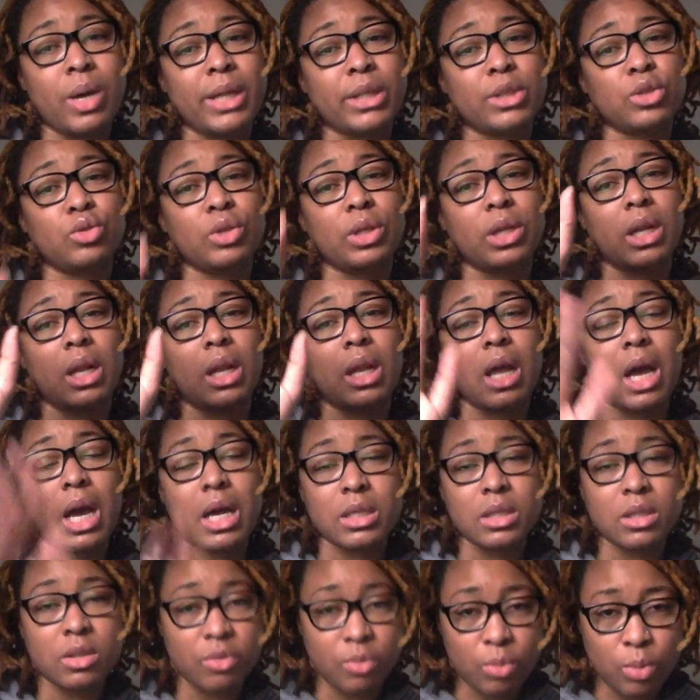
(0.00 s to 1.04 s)
I drink
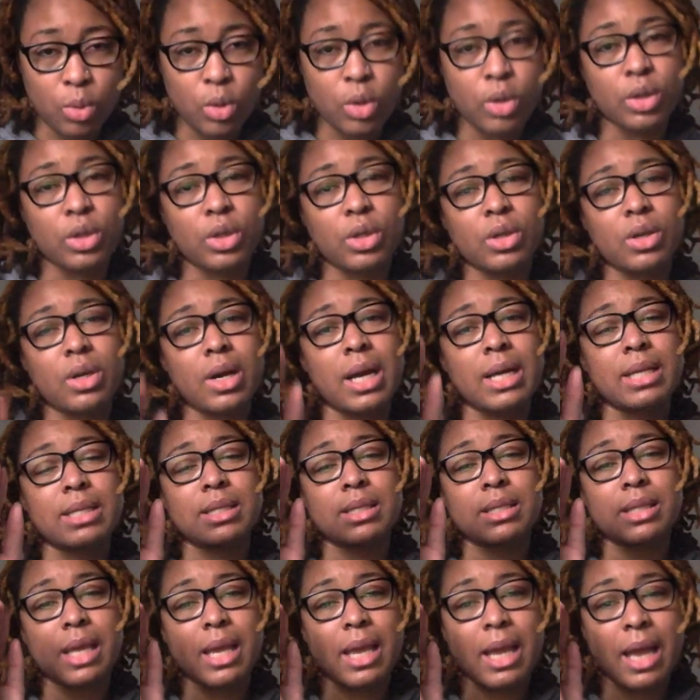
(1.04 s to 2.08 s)
lots of water. I
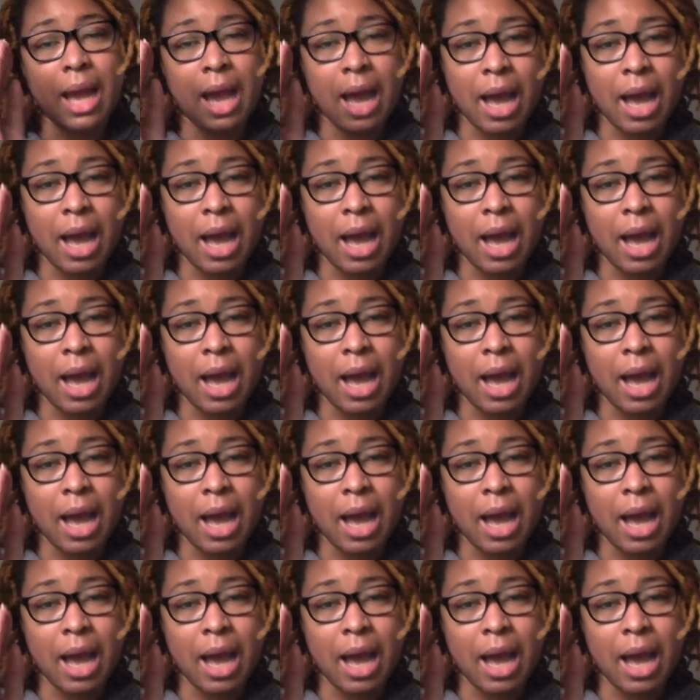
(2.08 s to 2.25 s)
stay